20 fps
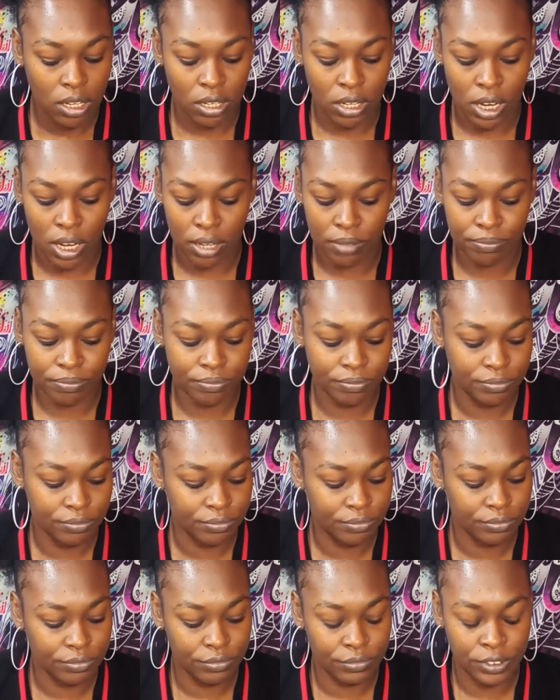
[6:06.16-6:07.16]
Yup.
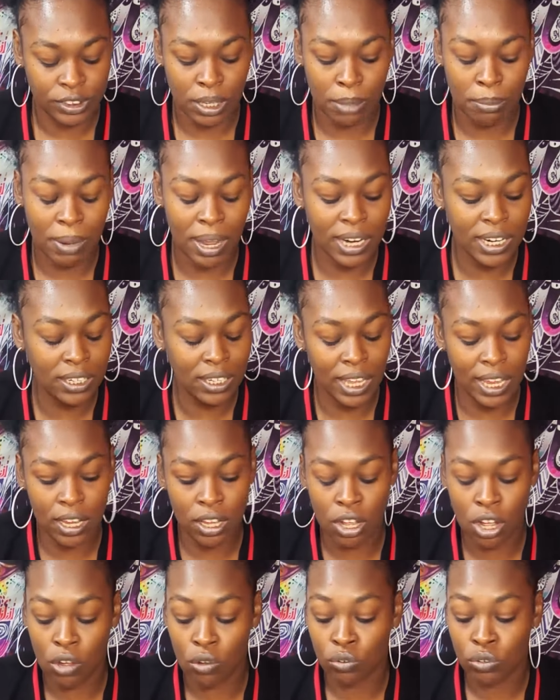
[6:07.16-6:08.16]
Somebody
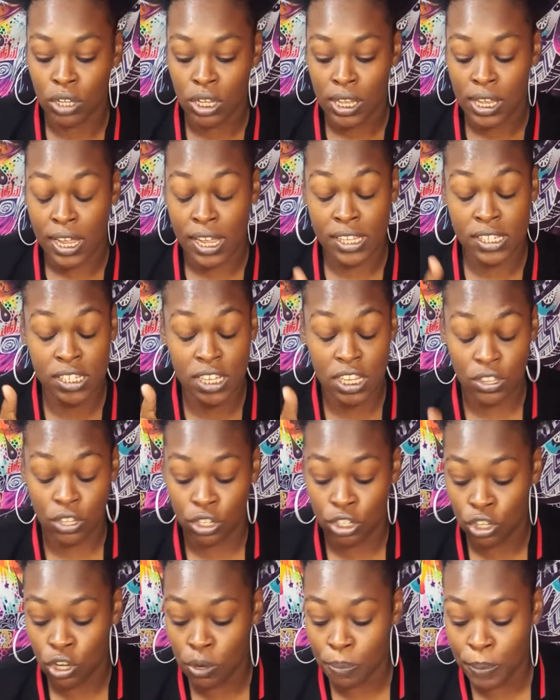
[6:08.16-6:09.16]
let go. It's
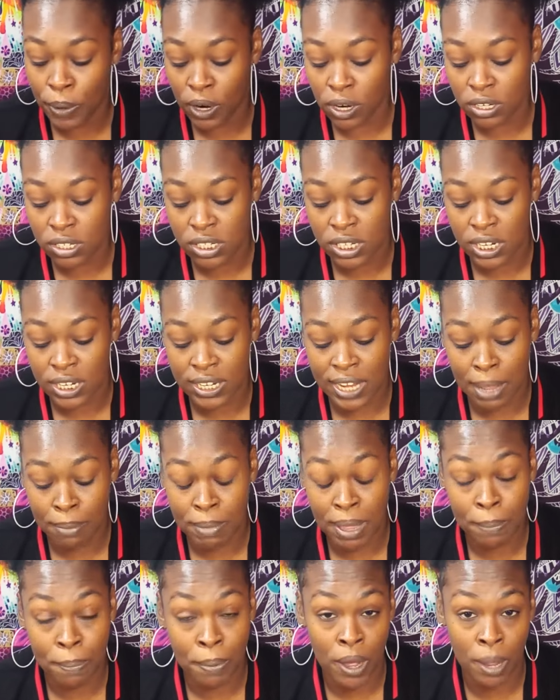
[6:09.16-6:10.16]
either your person
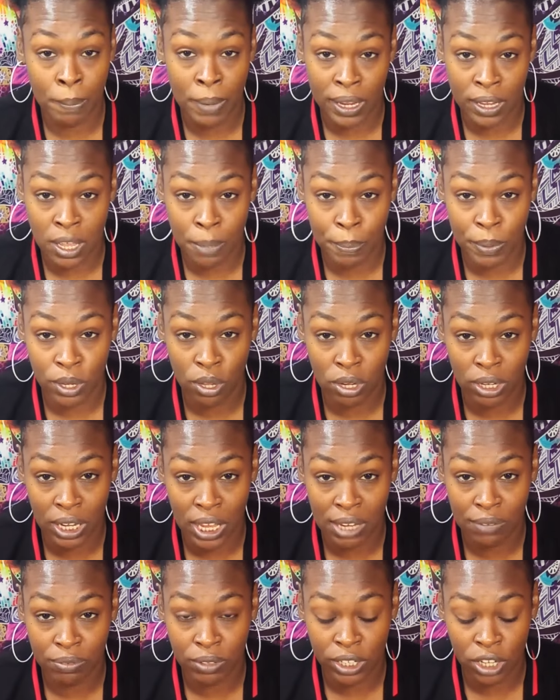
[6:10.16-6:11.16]
that may pop back up in your
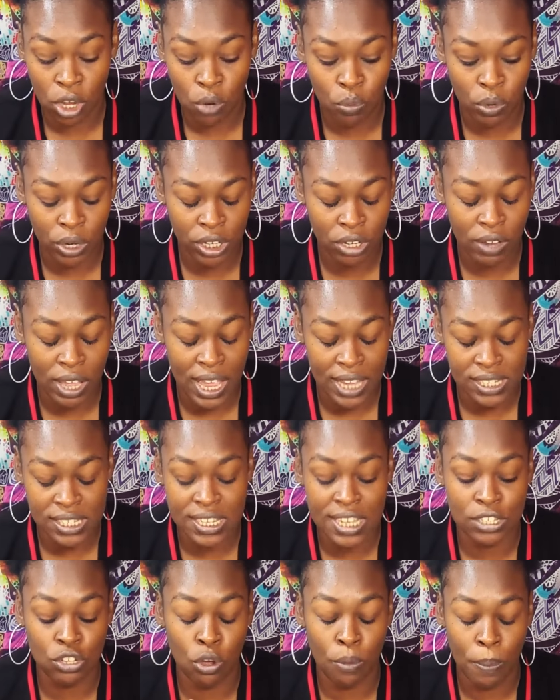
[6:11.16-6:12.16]
life, Leo, one of your
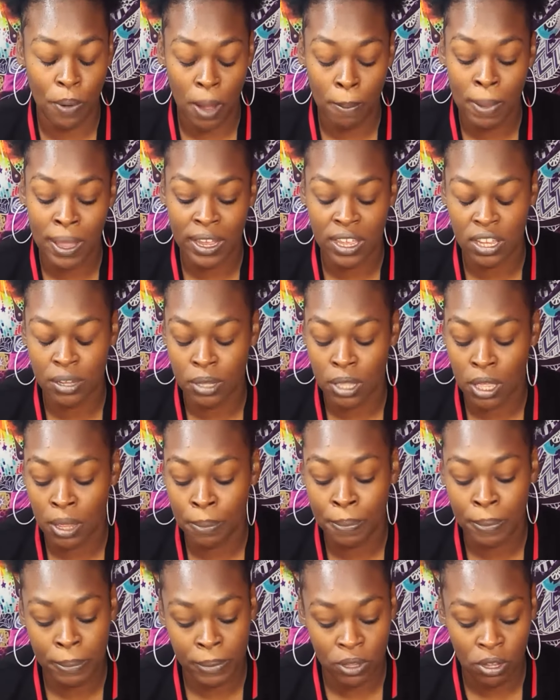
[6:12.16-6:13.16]
exes that's going to pop back
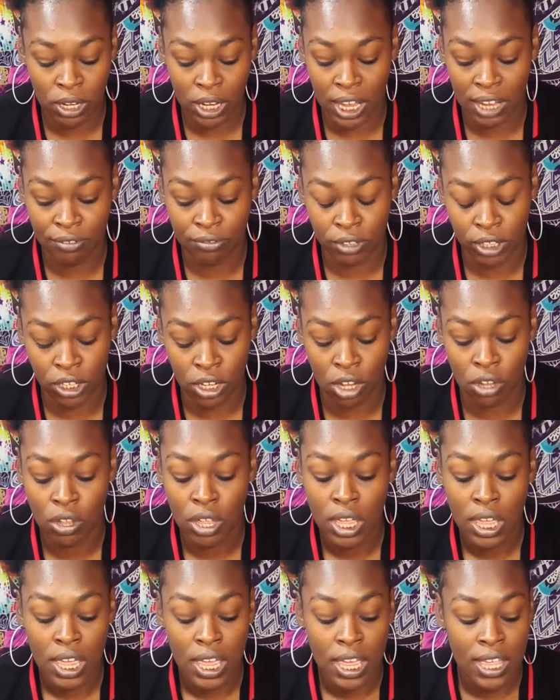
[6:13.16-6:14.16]
up in your life, Leo.
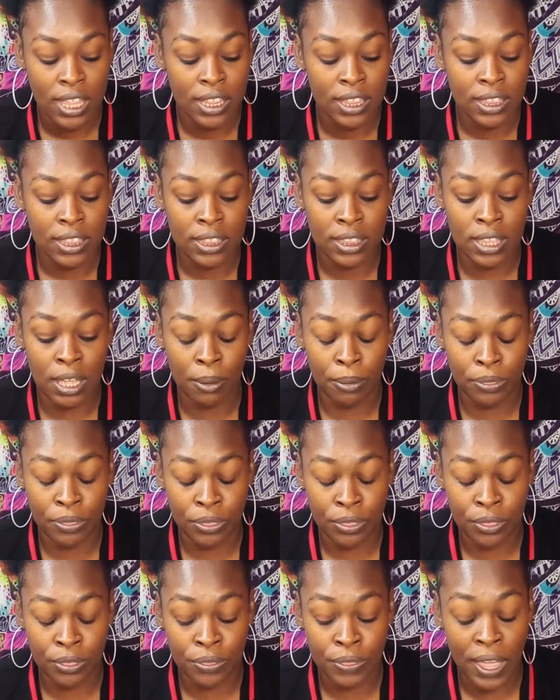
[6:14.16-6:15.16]
The,
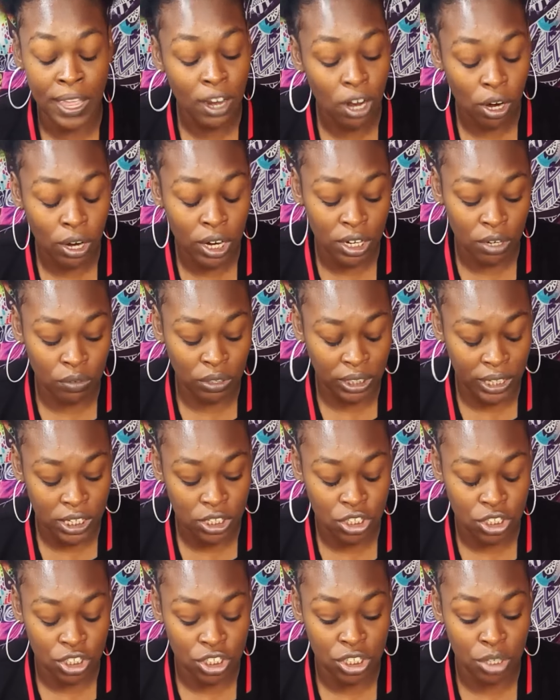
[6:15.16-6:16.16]
they are in a
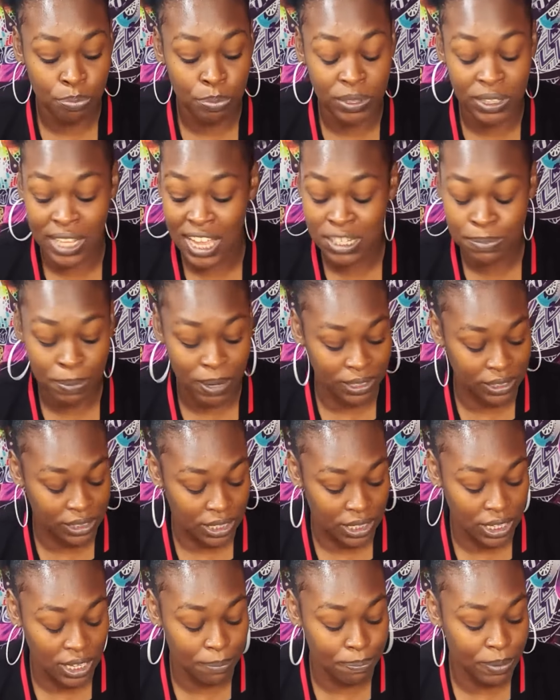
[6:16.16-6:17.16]
relationship, but that's about
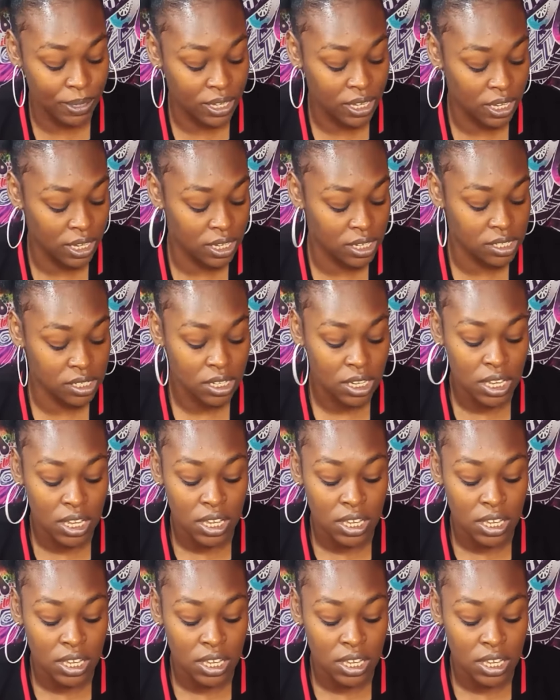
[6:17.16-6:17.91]
to end because